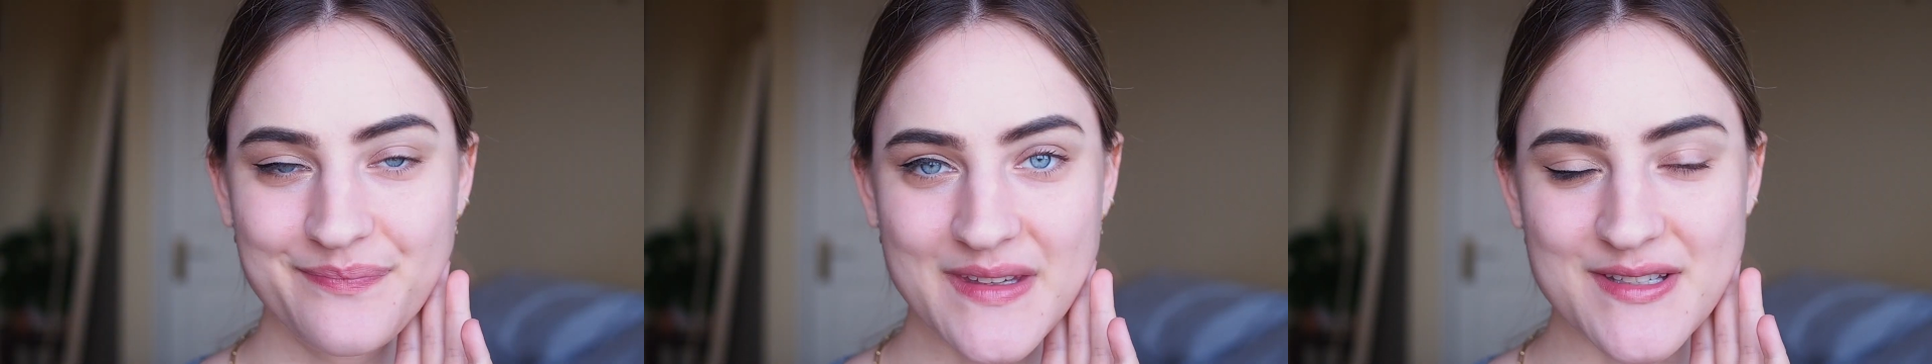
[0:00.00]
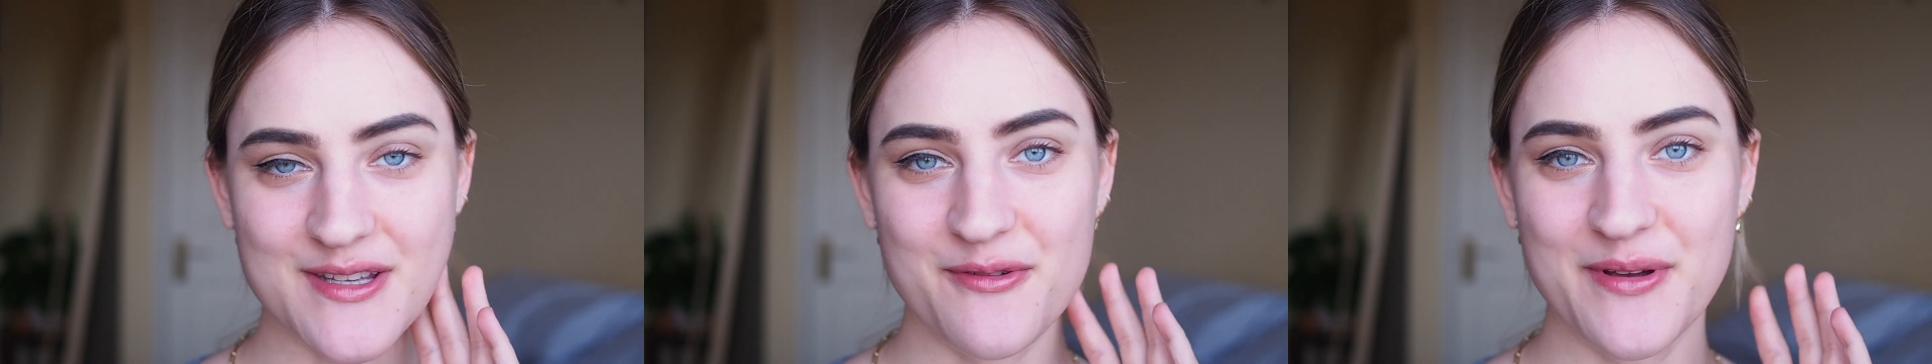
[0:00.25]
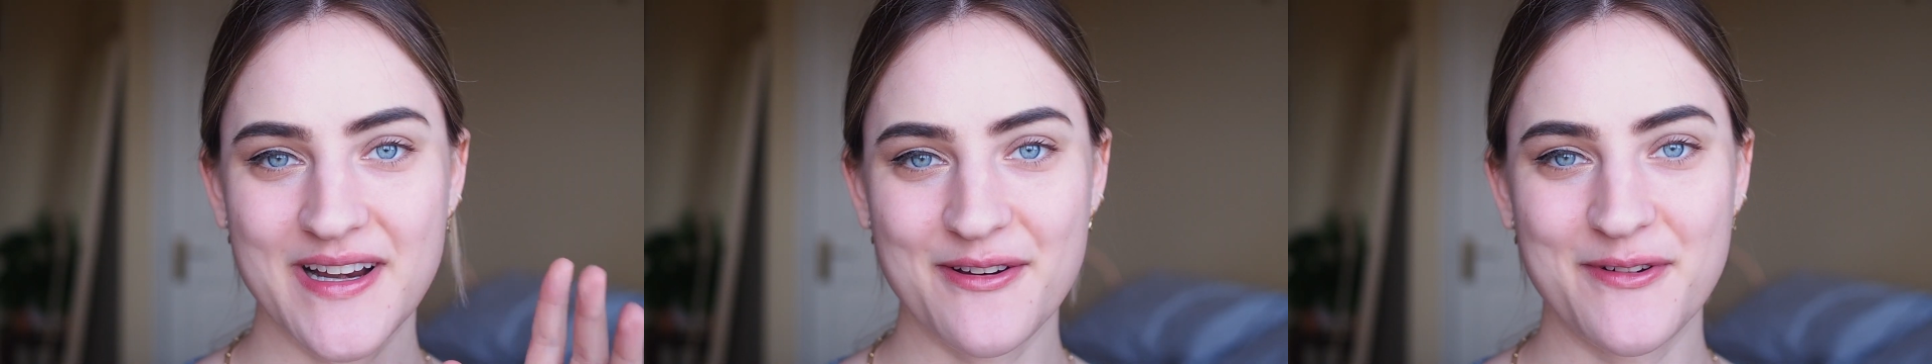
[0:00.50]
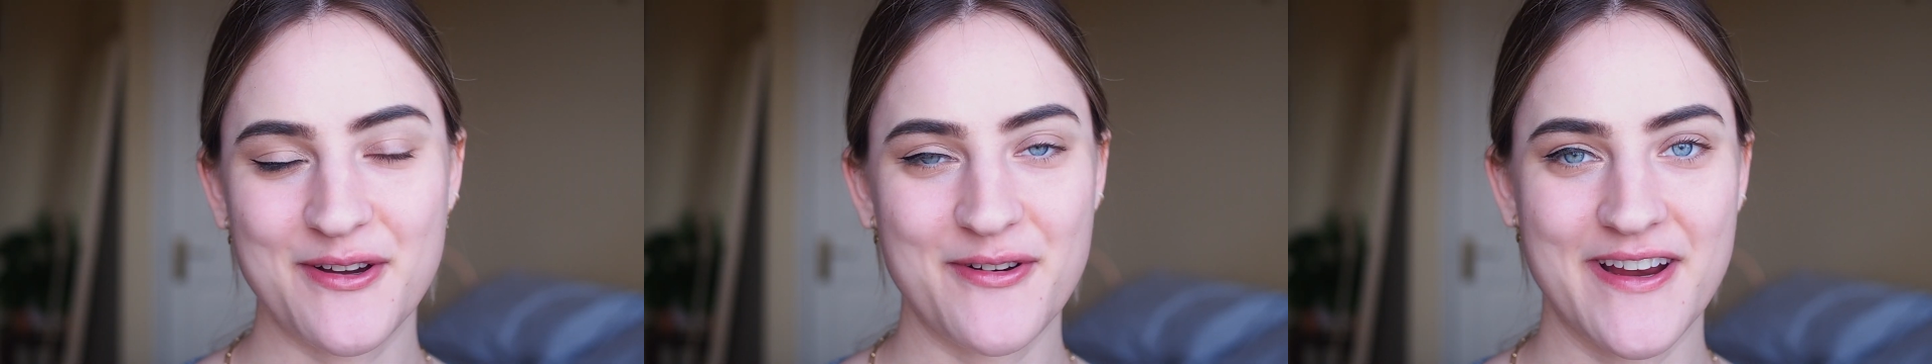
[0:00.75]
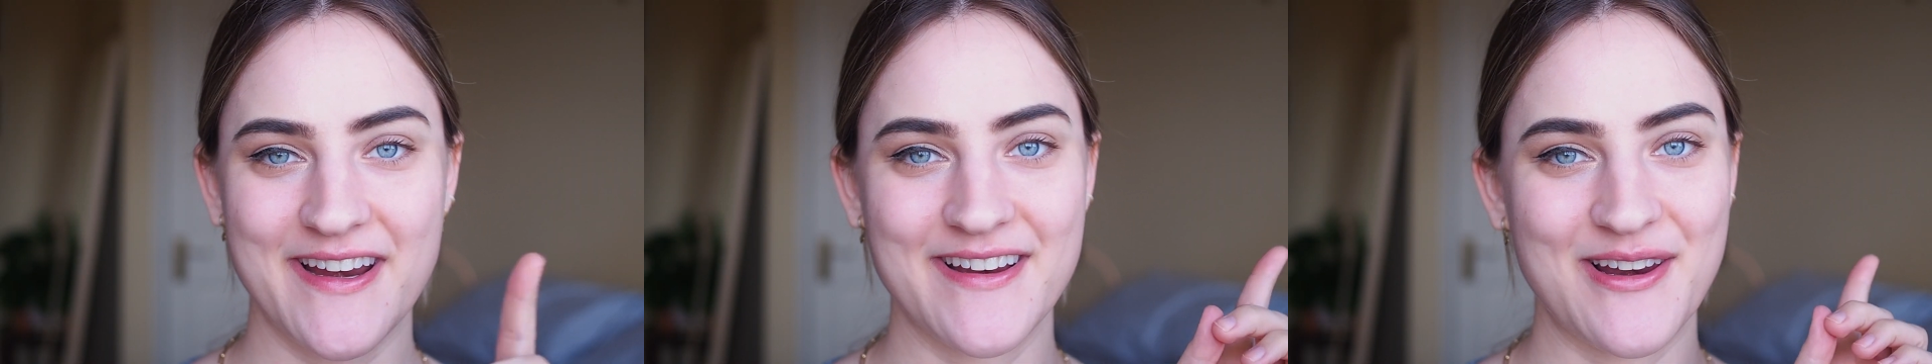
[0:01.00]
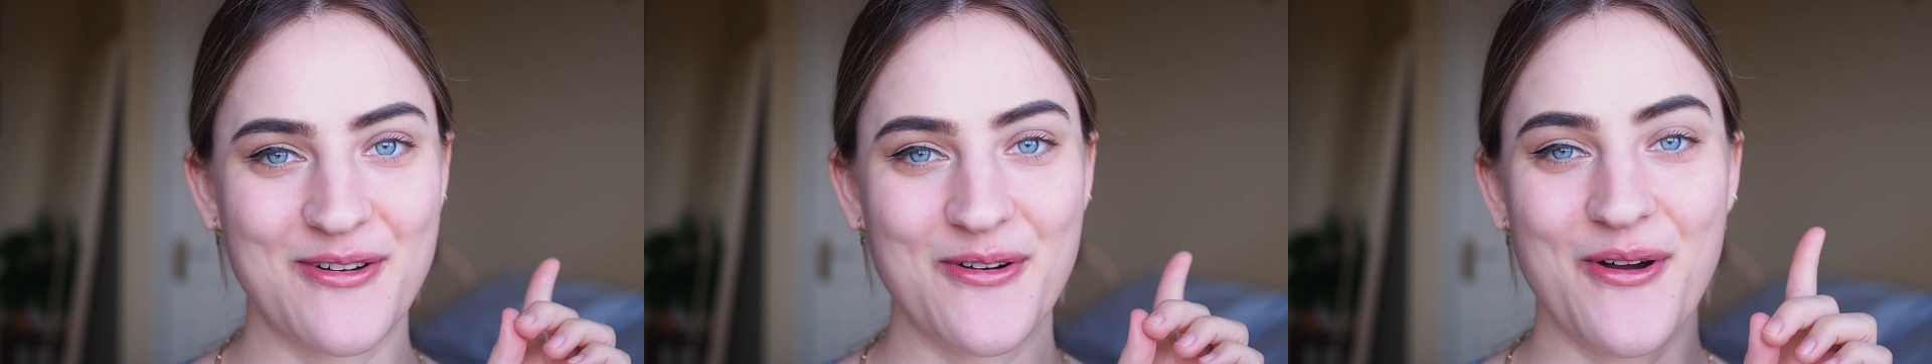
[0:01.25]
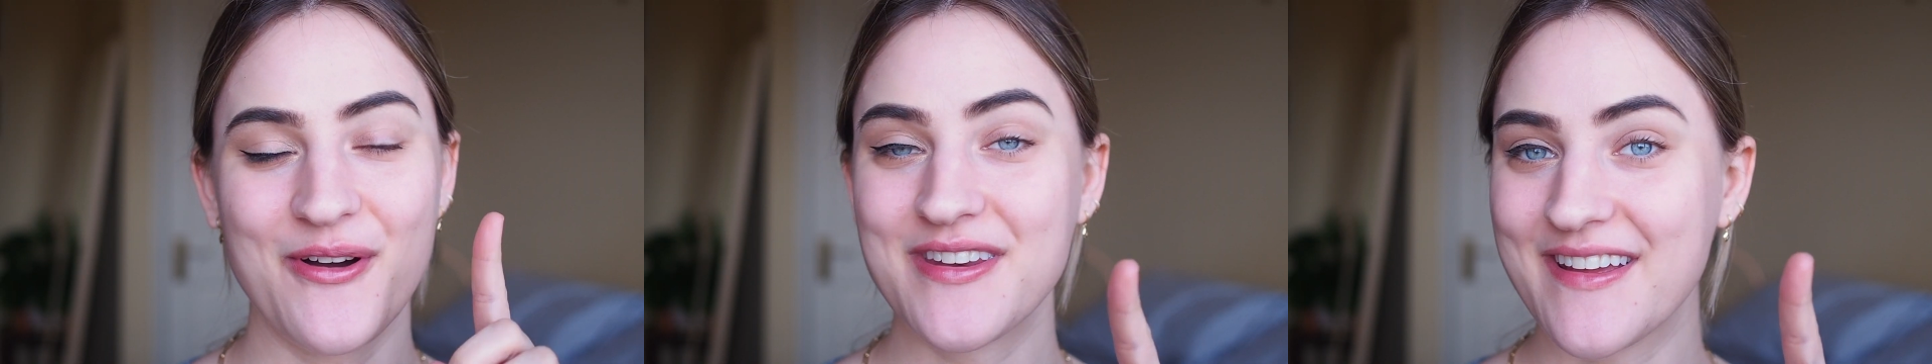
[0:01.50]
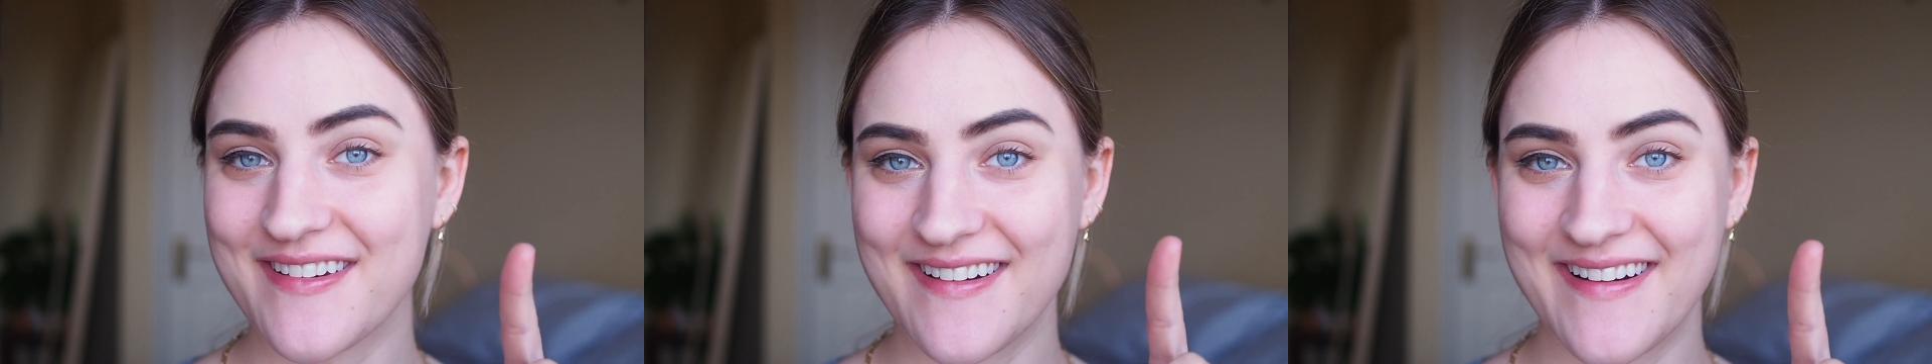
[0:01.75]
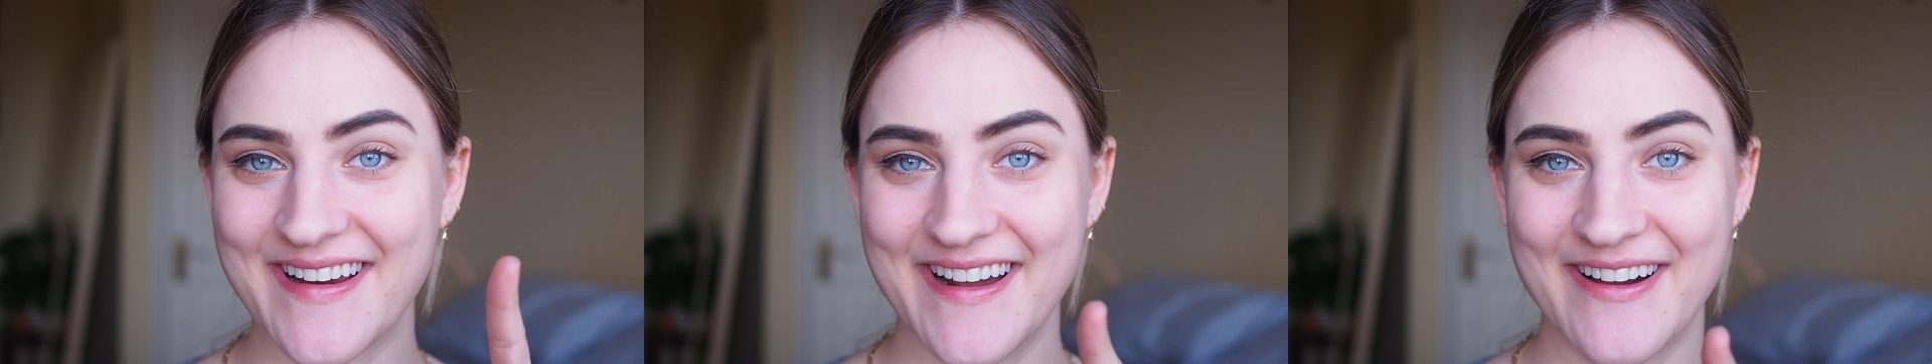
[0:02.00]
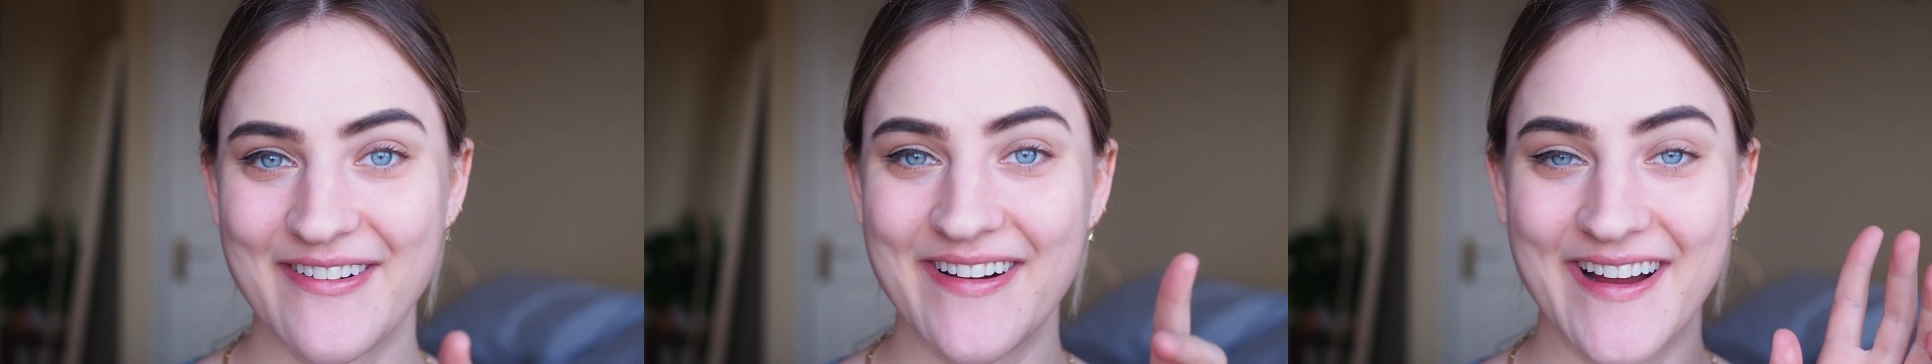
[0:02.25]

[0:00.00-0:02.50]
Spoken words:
So I'm quickly recreating the look on the other eye now.